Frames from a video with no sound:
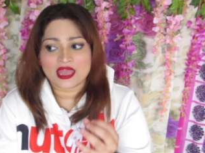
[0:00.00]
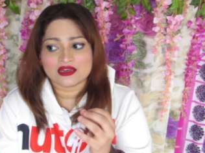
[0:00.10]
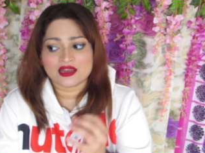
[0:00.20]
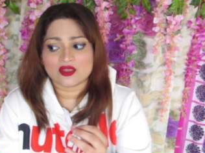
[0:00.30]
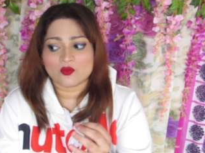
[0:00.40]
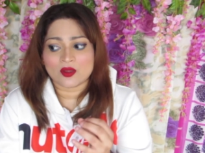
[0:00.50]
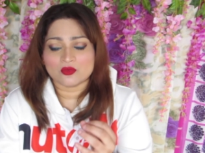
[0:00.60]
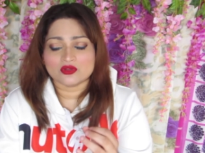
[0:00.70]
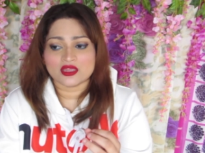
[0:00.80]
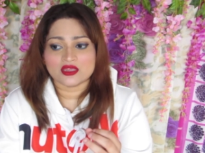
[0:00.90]
And like one
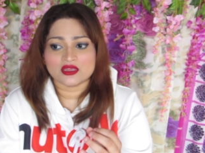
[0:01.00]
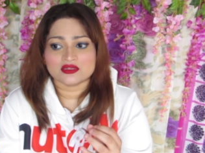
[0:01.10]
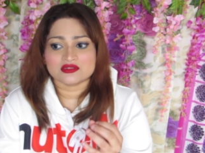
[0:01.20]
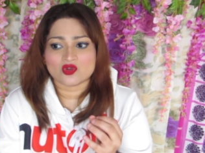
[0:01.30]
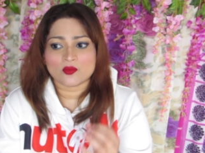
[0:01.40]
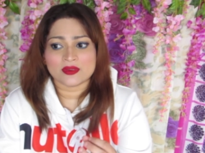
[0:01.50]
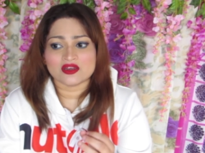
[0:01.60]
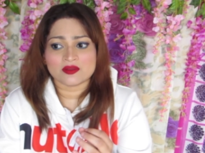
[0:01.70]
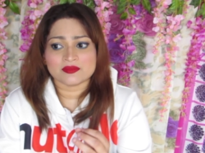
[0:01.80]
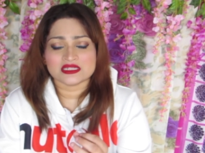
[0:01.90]
more thing is, homemade
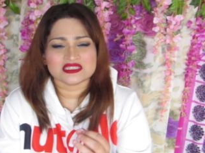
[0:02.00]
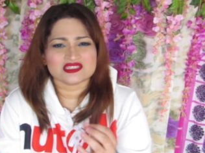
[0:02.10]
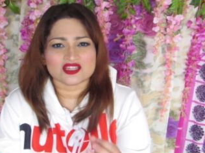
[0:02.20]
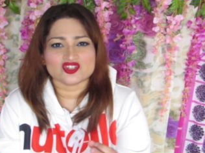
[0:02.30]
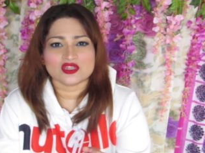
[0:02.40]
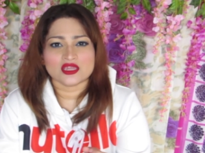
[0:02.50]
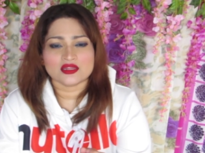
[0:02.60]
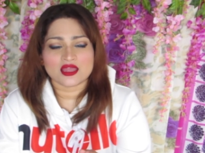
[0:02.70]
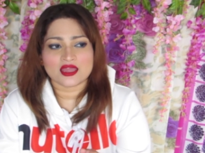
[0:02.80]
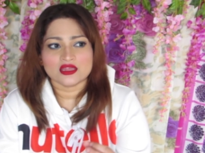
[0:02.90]
remedies is such a thing
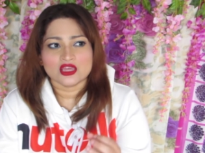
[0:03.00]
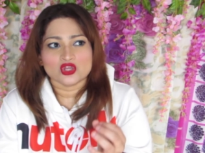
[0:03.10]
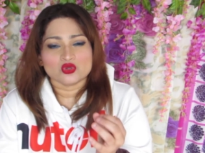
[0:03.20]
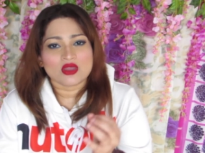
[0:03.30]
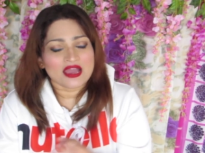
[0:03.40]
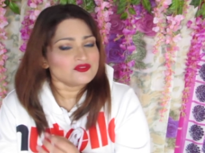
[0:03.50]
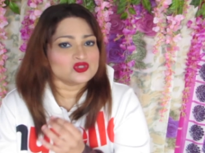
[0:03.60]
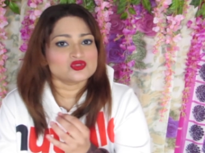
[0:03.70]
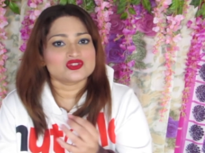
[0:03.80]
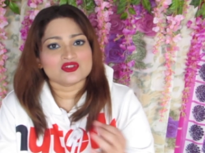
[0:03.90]
that you have to
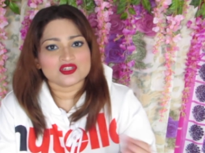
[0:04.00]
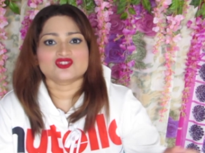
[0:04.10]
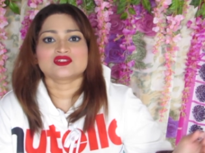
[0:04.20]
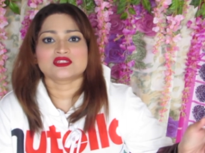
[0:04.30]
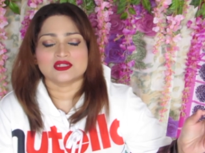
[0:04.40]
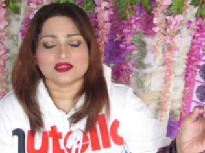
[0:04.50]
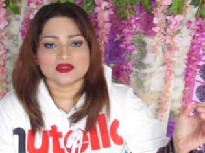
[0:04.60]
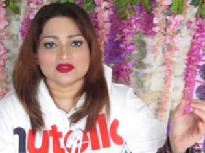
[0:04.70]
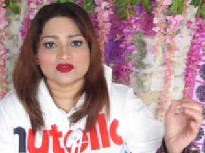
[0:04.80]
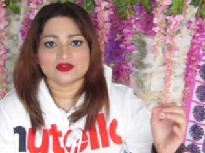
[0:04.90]
use it religiously.
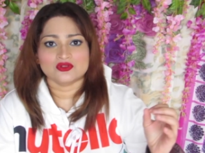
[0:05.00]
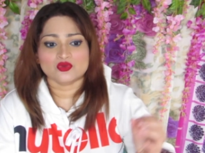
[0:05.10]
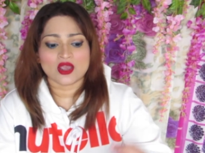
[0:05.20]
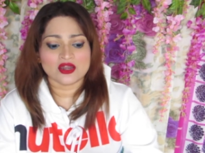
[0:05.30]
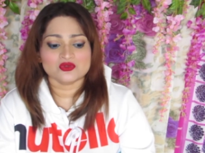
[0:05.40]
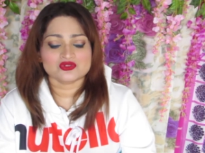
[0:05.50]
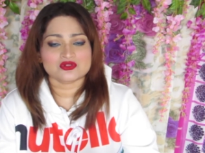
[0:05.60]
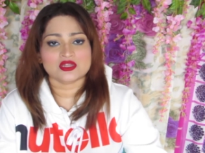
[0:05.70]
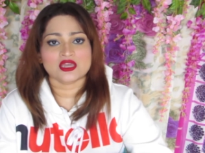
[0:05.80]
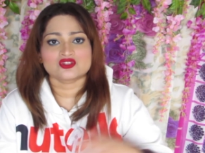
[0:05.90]
You can't use
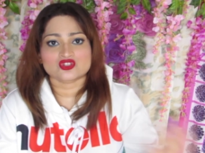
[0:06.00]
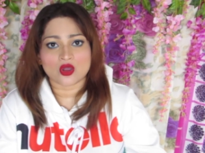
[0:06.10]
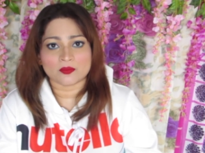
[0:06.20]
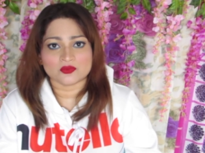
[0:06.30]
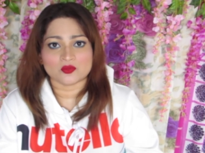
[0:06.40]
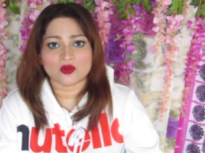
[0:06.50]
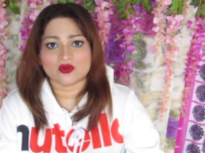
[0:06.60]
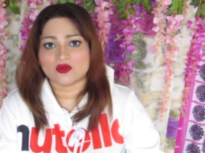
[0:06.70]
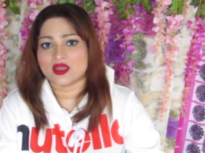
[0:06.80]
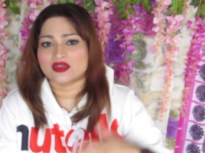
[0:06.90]
today and stop
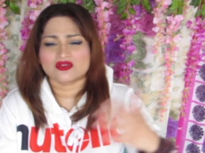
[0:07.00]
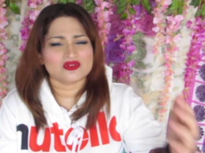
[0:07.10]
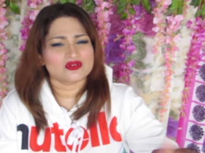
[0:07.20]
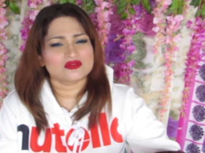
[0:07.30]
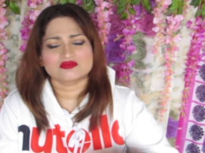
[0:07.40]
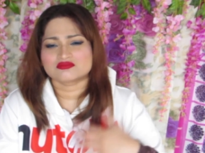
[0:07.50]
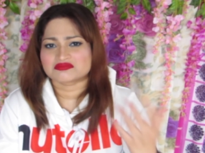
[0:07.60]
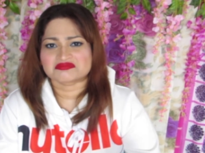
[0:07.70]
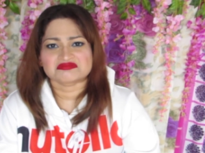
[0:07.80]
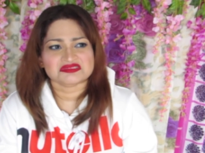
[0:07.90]
tomorrow and, you know,
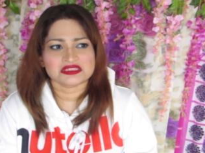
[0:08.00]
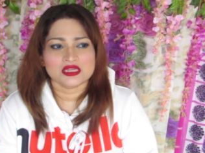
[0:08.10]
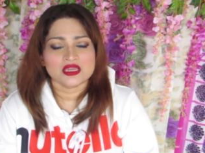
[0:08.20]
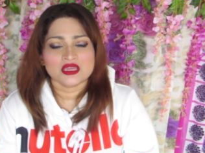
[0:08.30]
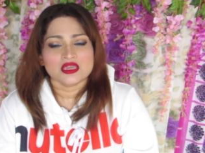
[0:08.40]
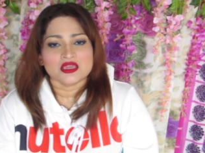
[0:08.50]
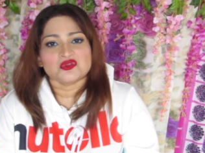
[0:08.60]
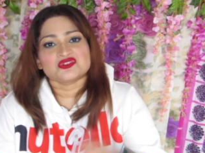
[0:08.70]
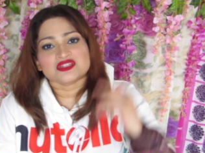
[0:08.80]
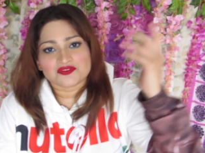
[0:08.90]

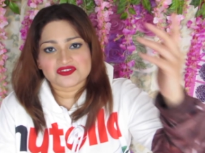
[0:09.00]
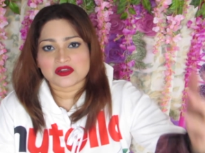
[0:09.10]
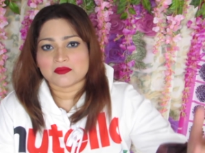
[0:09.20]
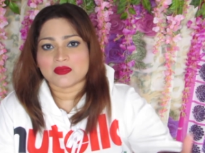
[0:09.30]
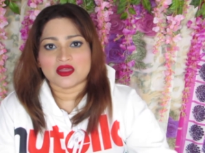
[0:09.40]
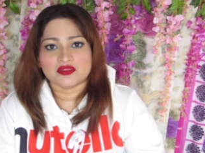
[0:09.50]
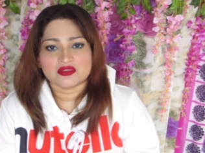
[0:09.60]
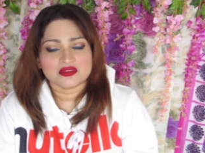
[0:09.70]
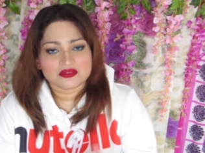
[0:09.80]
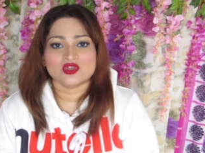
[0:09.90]
use it after a
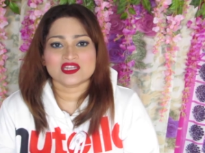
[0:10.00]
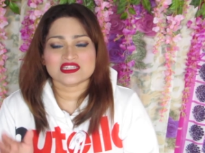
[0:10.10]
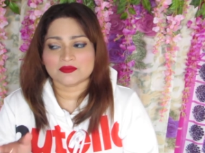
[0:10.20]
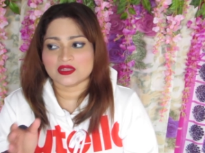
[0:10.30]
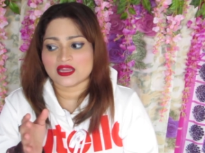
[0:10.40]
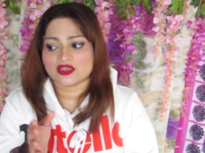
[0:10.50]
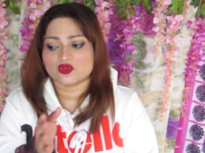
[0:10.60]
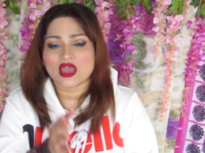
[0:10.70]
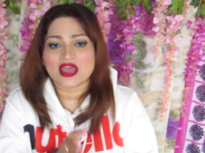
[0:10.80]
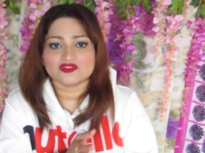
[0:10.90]
month. It's something like
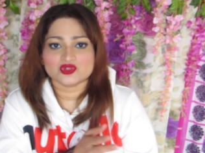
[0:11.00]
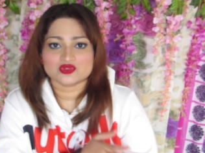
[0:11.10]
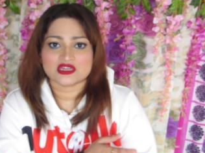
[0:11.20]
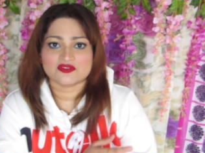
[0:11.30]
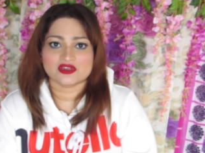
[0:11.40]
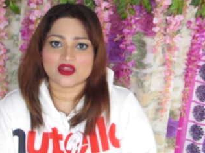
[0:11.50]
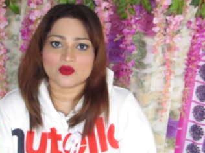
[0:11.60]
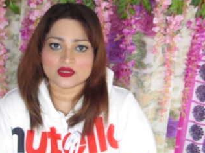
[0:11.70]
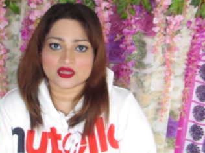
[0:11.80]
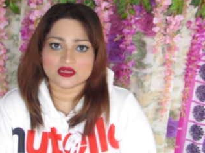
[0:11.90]
you have to use it every now
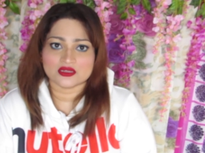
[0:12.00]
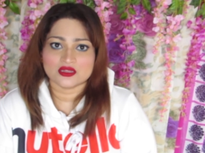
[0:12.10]
and then.